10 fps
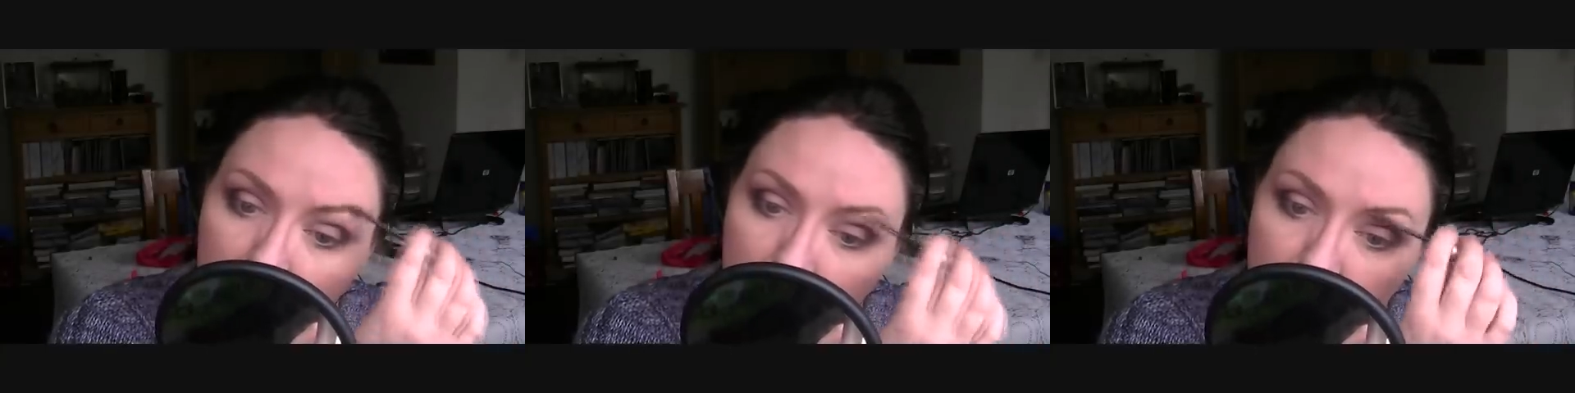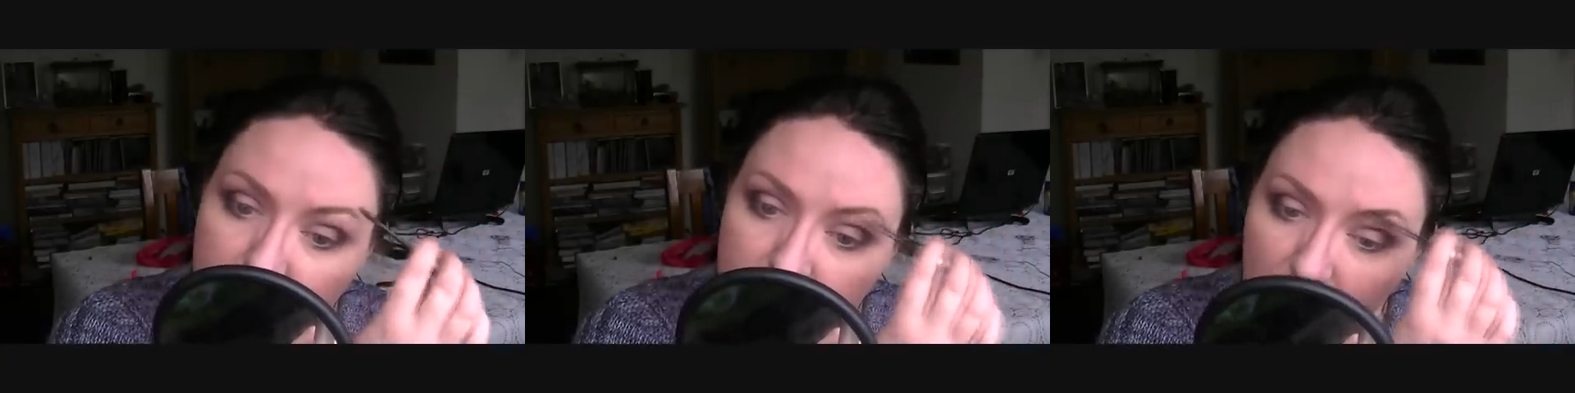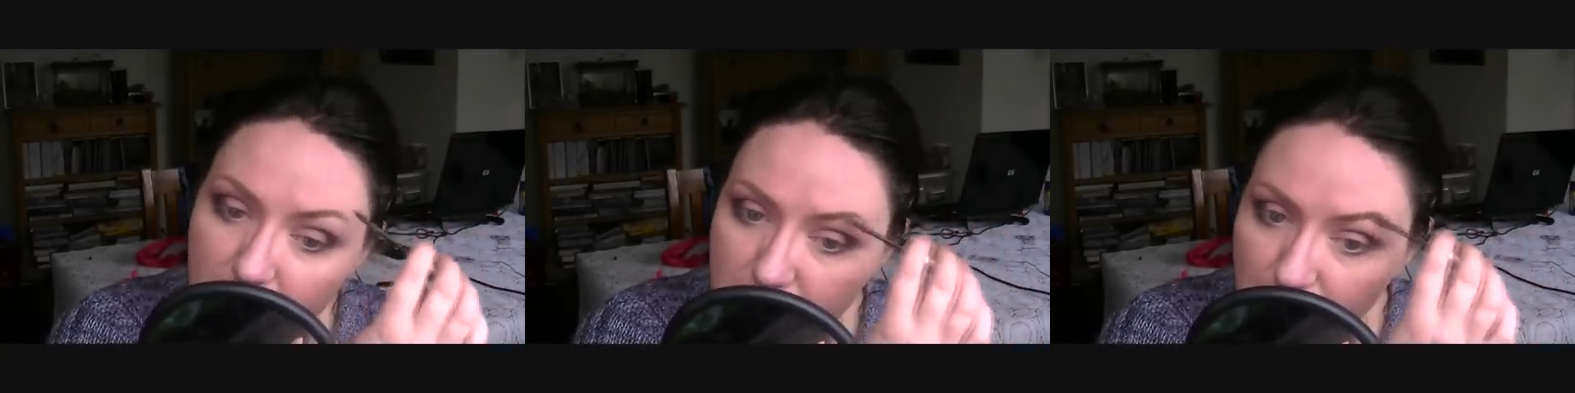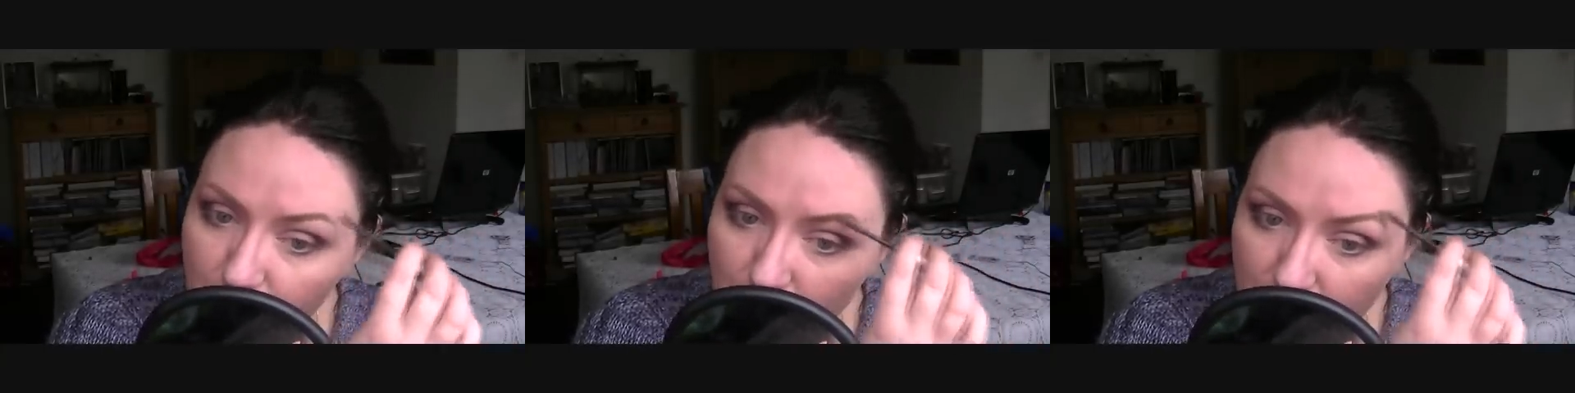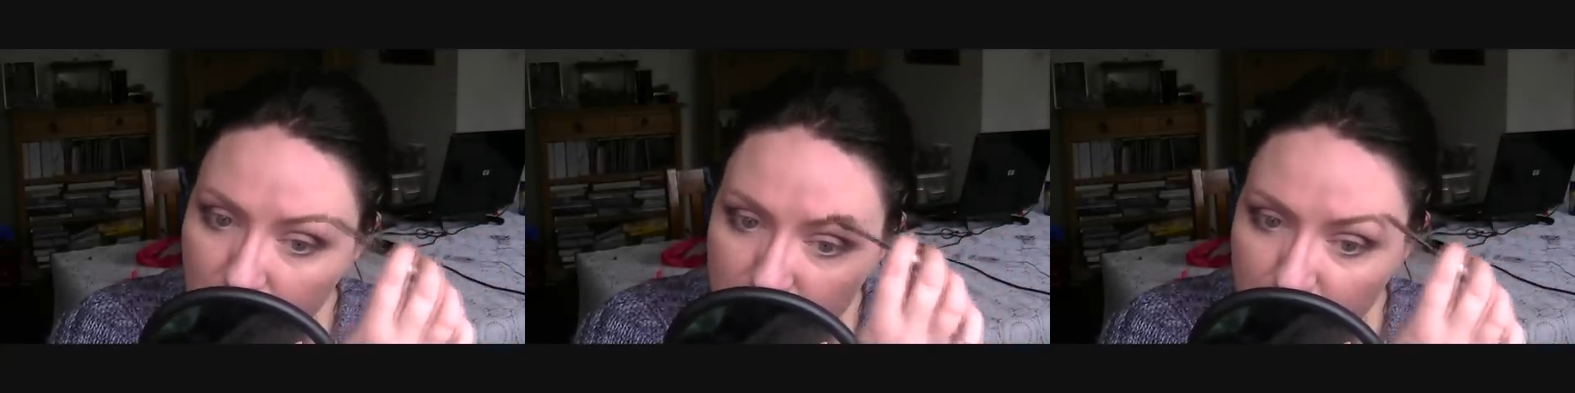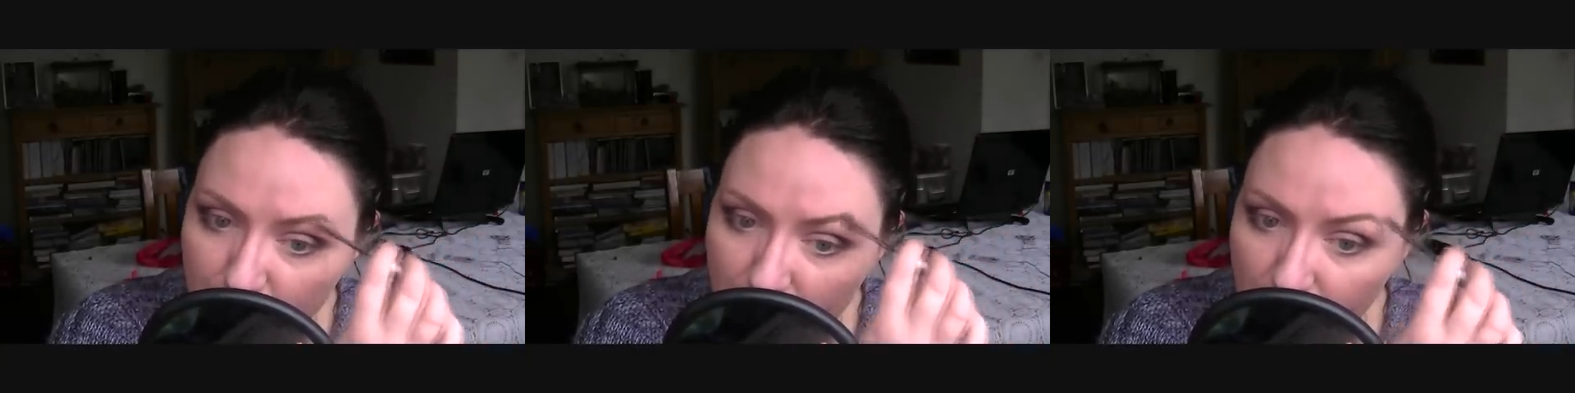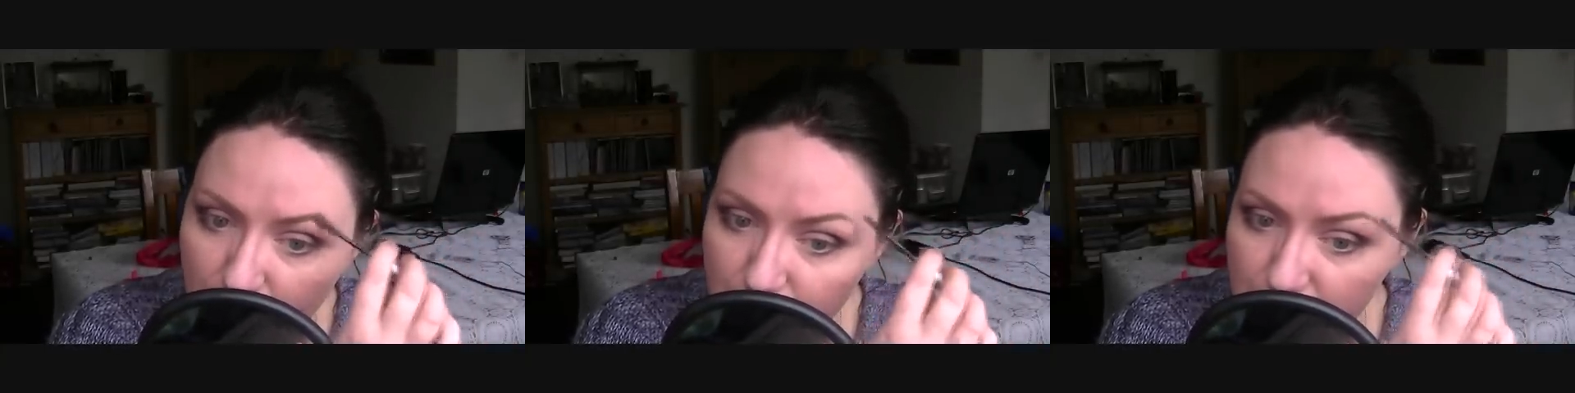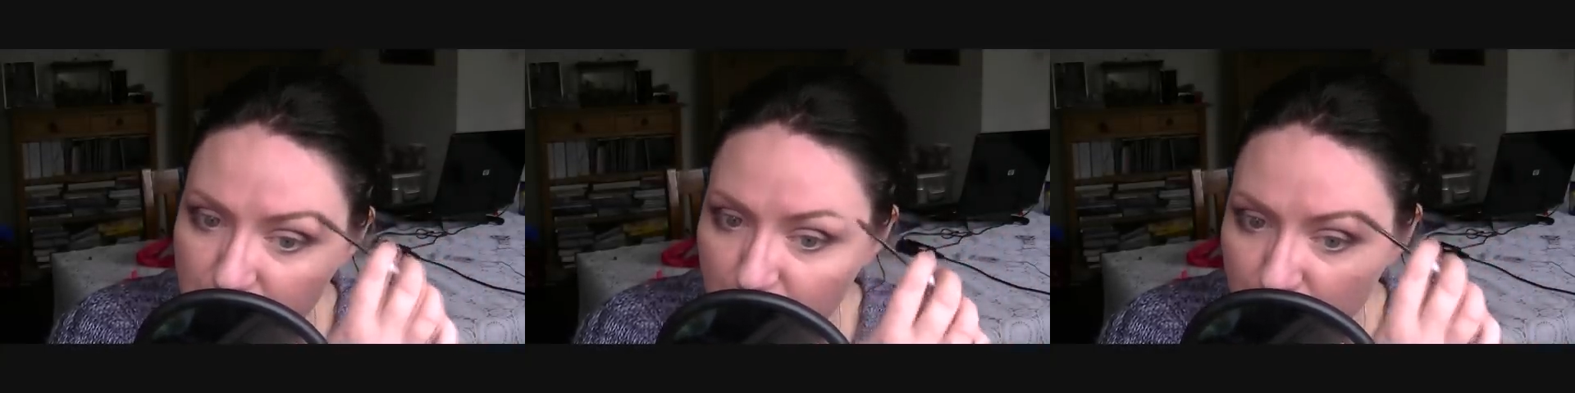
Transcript: emphasize them with this brow mousse,